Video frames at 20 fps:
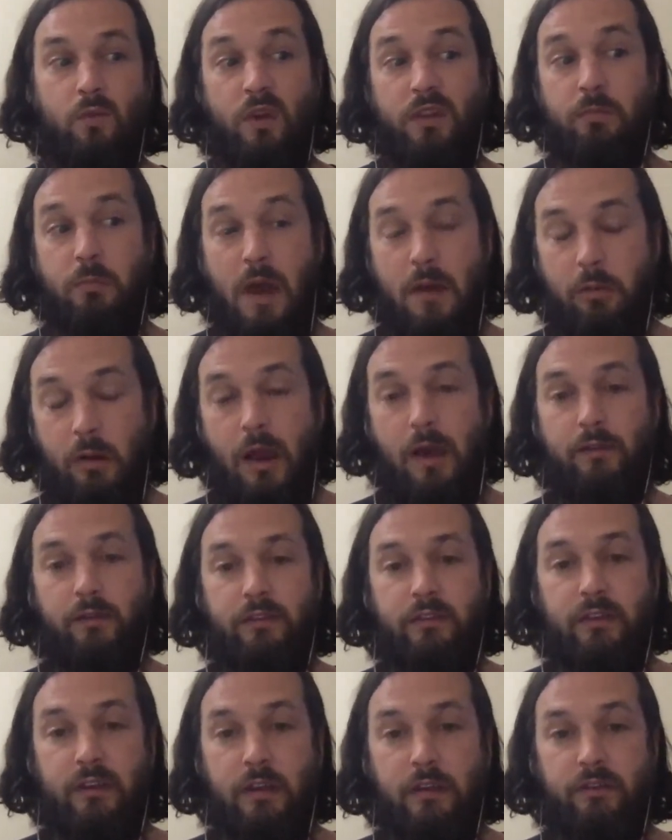my
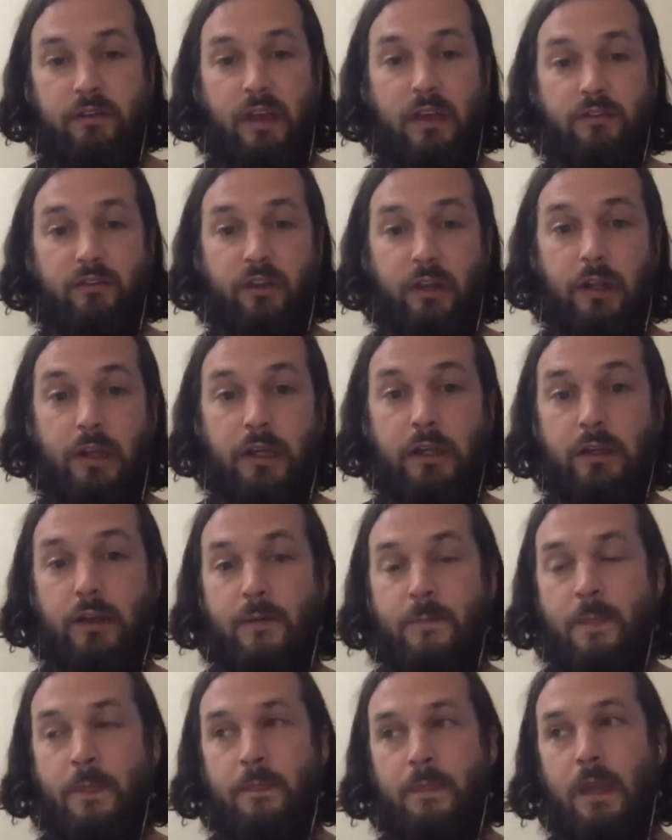privacy, essentially.
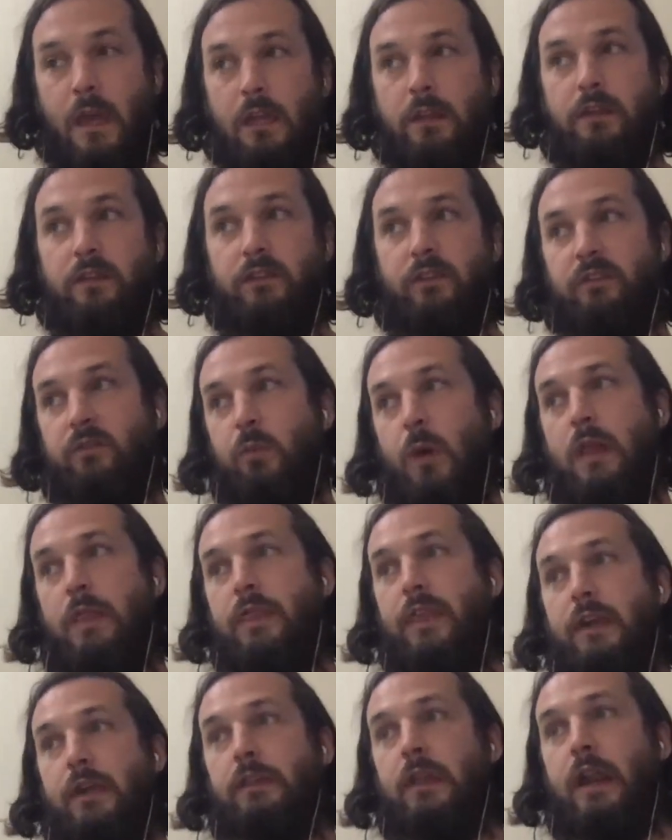And this is one
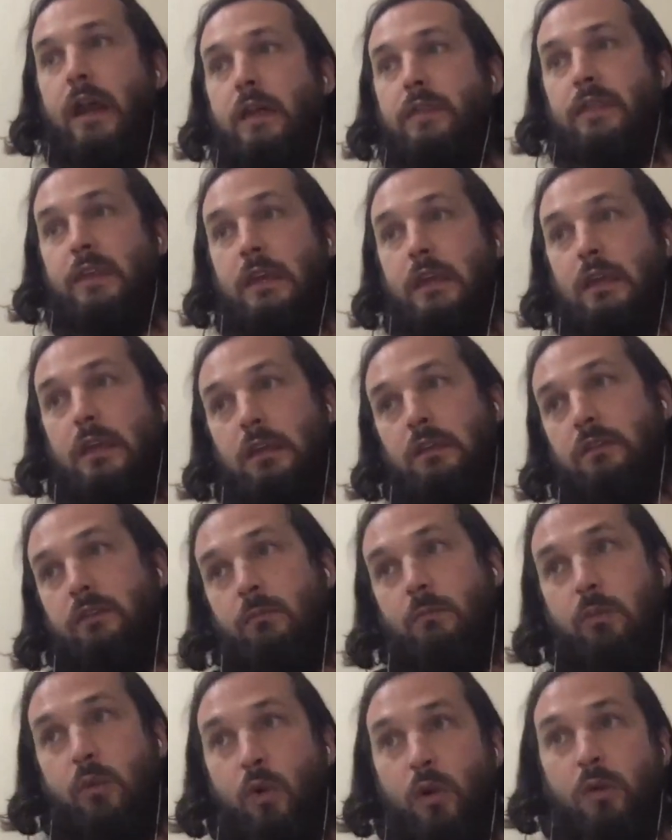thing that I think is
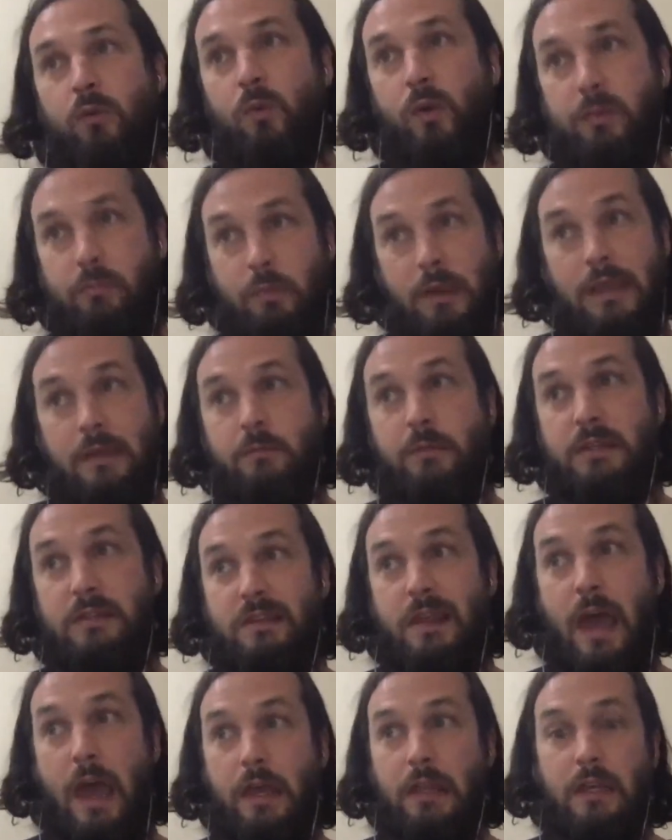important with Beam, is
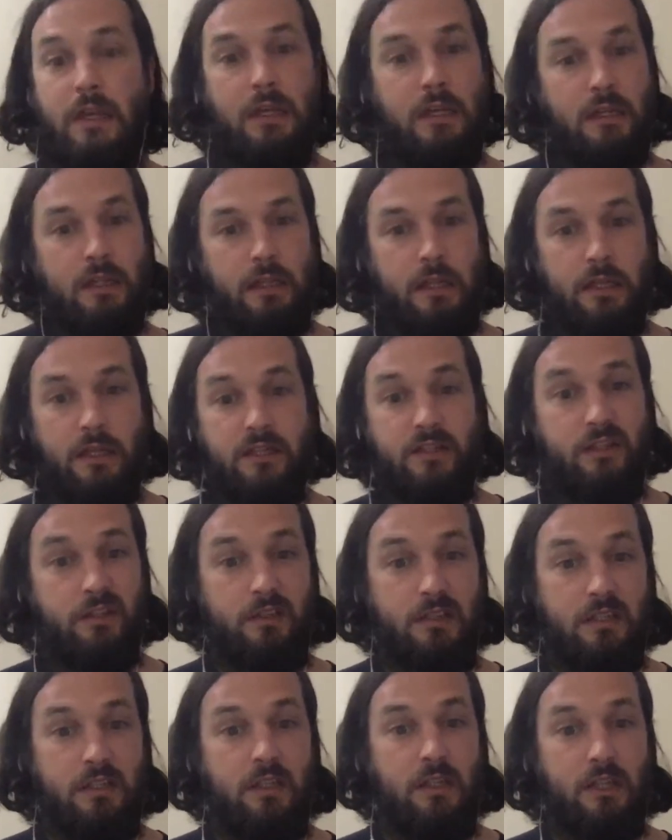that
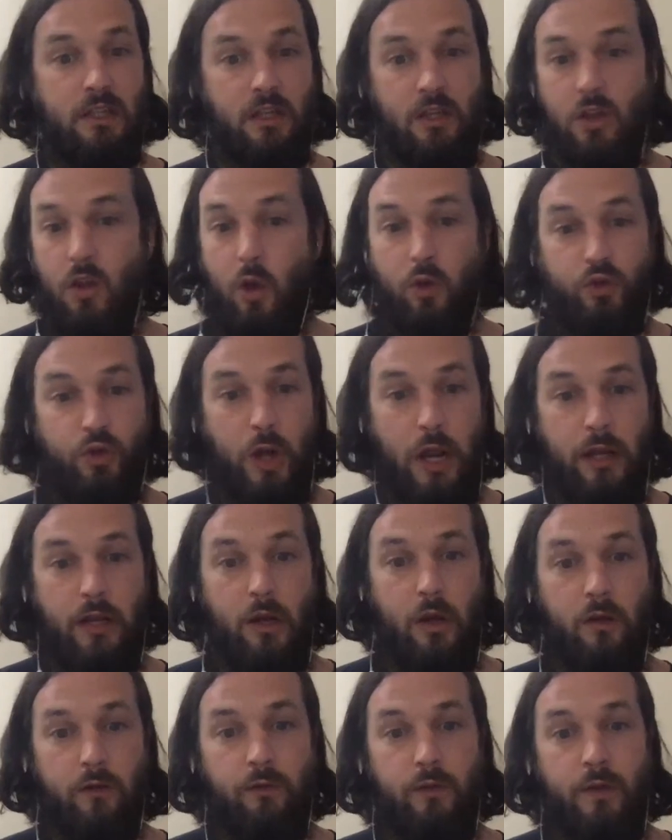there's no trade-off.